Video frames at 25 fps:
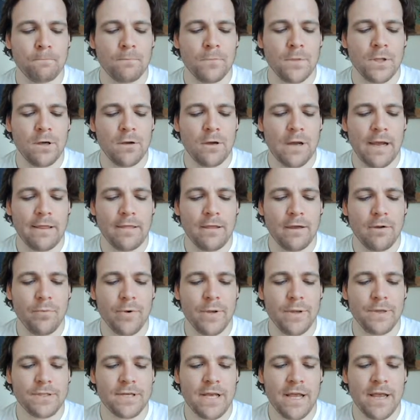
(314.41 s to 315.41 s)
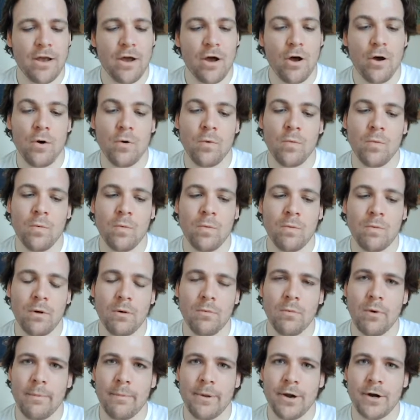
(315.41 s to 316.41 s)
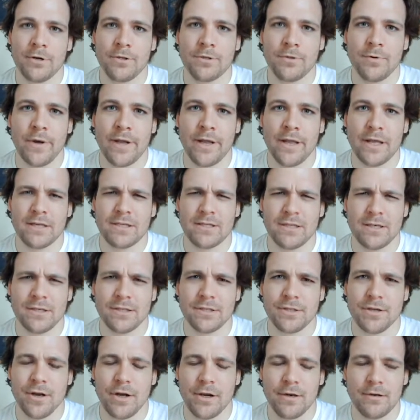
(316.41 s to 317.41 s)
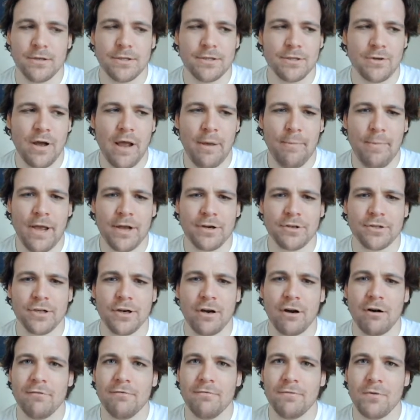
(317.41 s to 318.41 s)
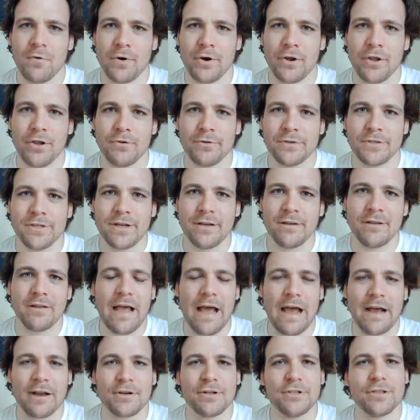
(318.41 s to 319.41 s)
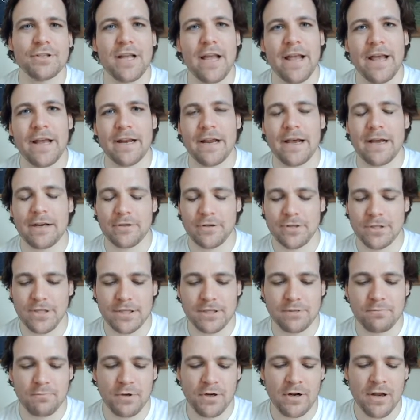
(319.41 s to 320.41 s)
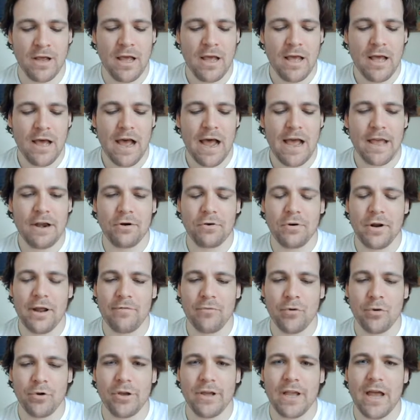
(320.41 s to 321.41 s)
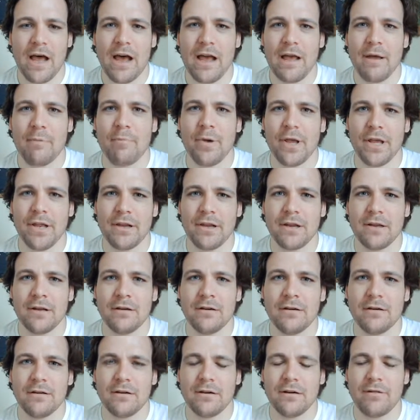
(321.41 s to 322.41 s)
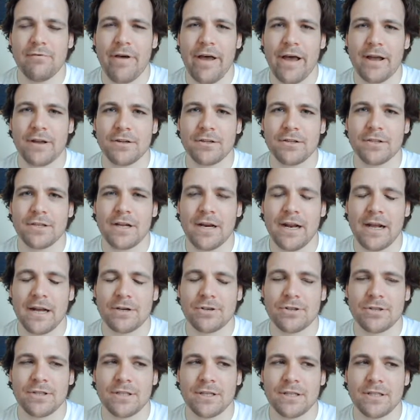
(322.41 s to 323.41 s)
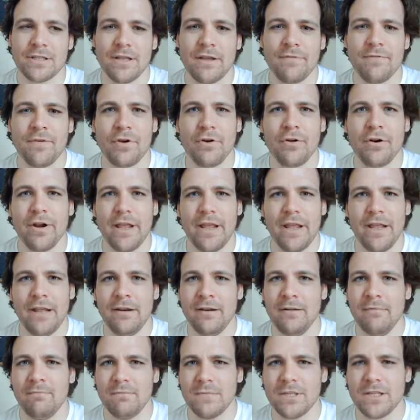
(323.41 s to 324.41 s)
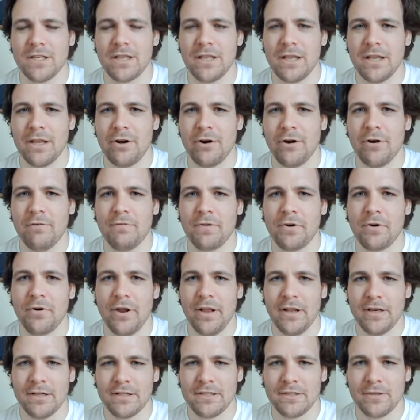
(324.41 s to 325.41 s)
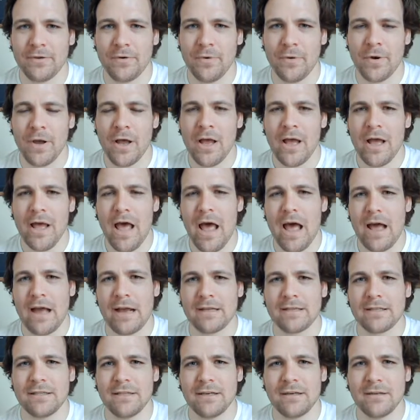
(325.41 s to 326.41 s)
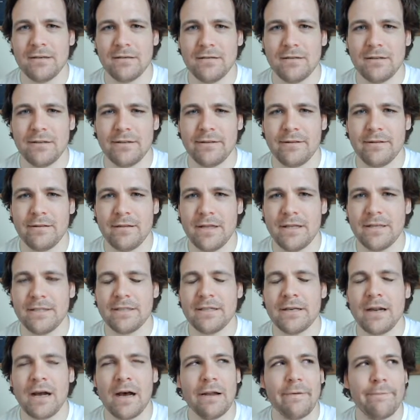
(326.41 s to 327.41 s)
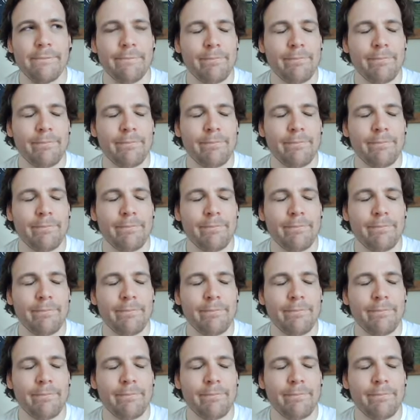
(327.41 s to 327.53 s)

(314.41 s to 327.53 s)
I think we say, oh, what women are doing isn't as good. So I'm actually all for using actors and actresses, but I don't have a really high opinion of actors and actresses. If you're into theater, if you're into acting, it's not,